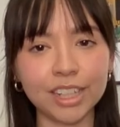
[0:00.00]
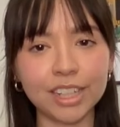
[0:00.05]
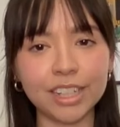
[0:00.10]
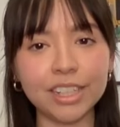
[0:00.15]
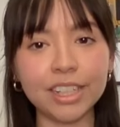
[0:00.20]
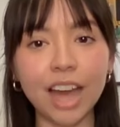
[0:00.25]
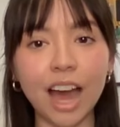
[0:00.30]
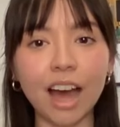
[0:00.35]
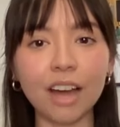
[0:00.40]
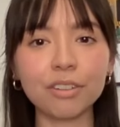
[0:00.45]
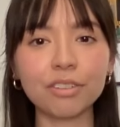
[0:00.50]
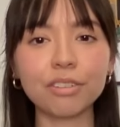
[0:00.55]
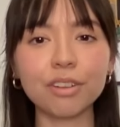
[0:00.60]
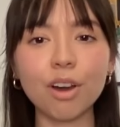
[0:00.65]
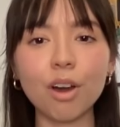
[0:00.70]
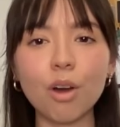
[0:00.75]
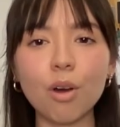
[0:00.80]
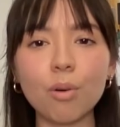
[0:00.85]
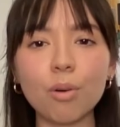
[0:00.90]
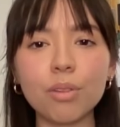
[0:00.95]
Yeah,
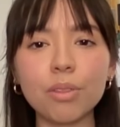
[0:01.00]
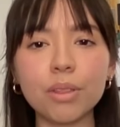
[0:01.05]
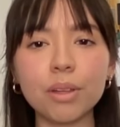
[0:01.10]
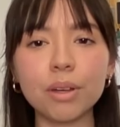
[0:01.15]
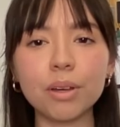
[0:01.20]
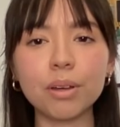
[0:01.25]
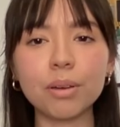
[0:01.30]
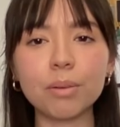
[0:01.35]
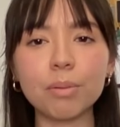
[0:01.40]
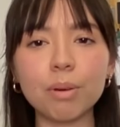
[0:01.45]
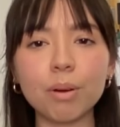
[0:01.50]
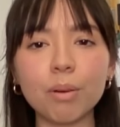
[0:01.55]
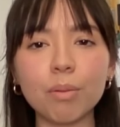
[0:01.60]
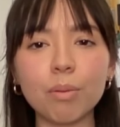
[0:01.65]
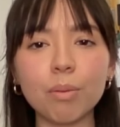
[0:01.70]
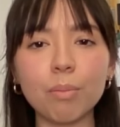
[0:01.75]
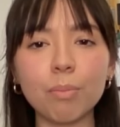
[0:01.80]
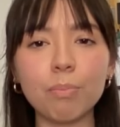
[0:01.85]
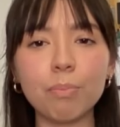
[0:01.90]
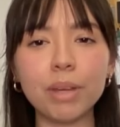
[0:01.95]
so the
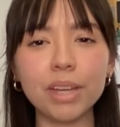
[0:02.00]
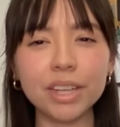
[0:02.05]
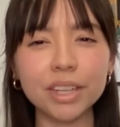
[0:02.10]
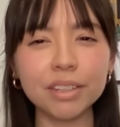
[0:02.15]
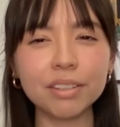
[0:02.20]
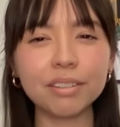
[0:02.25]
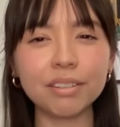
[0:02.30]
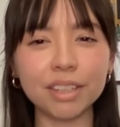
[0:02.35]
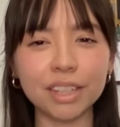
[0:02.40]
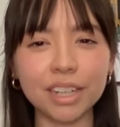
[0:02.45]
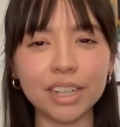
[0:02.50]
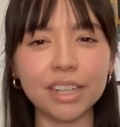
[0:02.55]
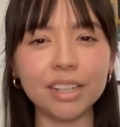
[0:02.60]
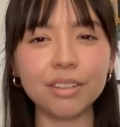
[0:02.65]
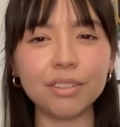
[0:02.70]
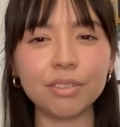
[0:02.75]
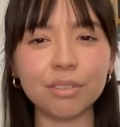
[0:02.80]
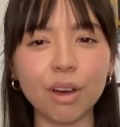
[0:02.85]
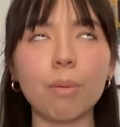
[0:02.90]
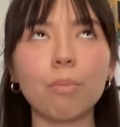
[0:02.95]
big
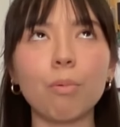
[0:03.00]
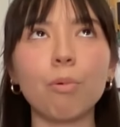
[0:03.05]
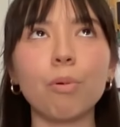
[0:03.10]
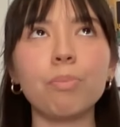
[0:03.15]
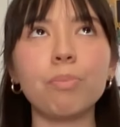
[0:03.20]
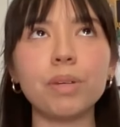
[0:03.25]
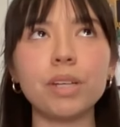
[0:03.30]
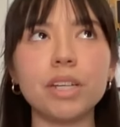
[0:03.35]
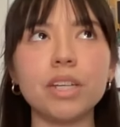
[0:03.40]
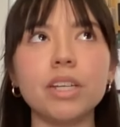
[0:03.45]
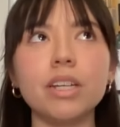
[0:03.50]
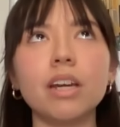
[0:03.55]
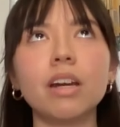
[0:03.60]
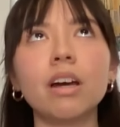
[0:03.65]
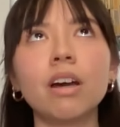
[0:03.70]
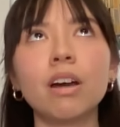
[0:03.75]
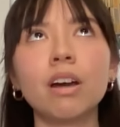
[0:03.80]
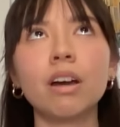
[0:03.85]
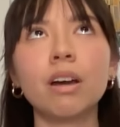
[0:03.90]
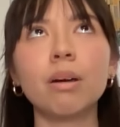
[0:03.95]
cities, would be
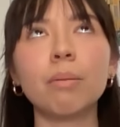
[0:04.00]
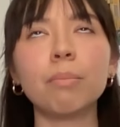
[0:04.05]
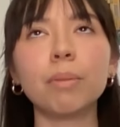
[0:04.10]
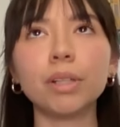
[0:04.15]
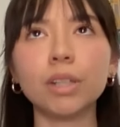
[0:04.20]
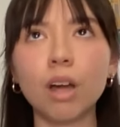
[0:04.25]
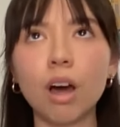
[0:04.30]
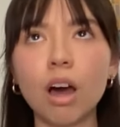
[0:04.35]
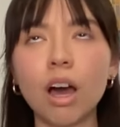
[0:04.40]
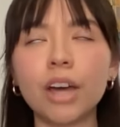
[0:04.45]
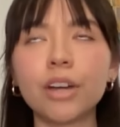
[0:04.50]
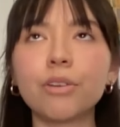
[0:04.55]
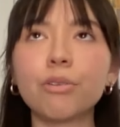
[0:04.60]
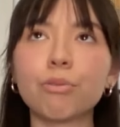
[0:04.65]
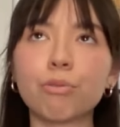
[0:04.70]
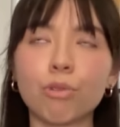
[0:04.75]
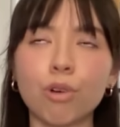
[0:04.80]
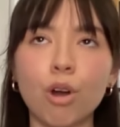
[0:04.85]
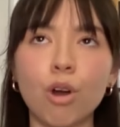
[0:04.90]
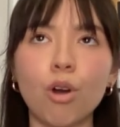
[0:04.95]
Milan,
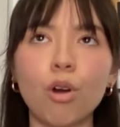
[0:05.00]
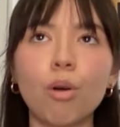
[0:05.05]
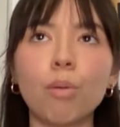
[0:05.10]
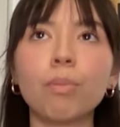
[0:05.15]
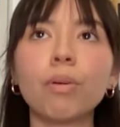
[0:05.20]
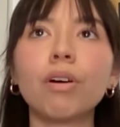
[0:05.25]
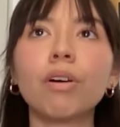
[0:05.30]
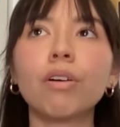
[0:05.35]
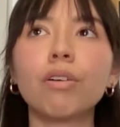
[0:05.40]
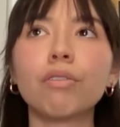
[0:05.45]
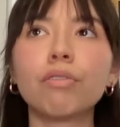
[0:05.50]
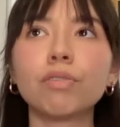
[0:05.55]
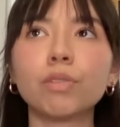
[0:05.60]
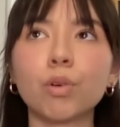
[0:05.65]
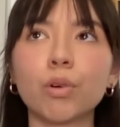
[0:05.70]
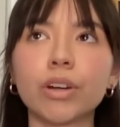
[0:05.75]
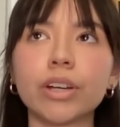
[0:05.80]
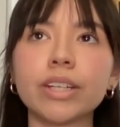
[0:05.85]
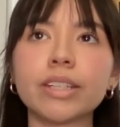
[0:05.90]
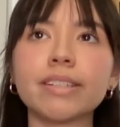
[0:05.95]
Rome,
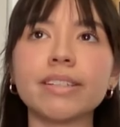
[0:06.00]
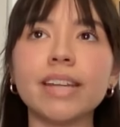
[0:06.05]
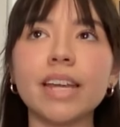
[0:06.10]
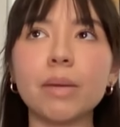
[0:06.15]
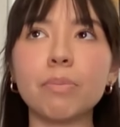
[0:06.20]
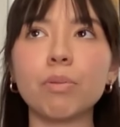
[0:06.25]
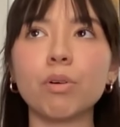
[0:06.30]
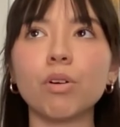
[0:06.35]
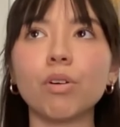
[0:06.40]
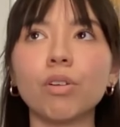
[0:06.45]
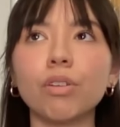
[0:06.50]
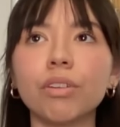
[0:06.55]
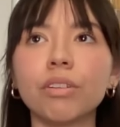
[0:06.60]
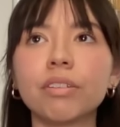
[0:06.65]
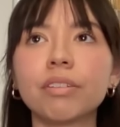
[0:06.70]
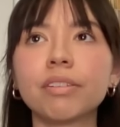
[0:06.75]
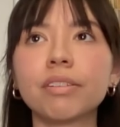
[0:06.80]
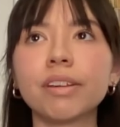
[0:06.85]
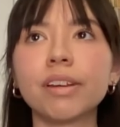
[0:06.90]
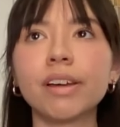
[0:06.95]
Florence,
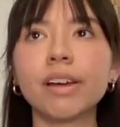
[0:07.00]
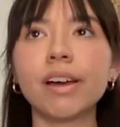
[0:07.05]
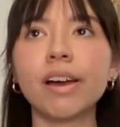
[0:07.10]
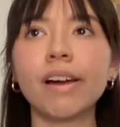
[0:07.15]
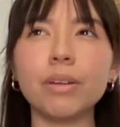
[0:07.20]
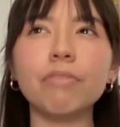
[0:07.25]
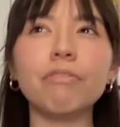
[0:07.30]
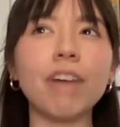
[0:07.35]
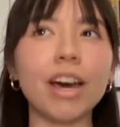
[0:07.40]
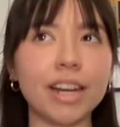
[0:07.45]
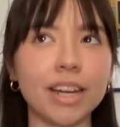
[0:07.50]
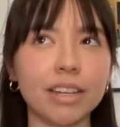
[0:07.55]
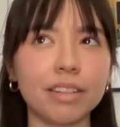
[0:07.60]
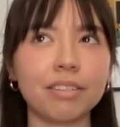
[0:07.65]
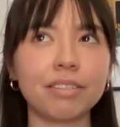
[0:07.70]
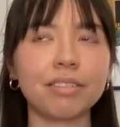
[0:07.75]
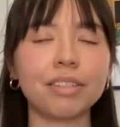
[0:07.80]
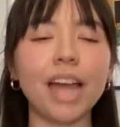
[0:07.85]
Naples, Venice.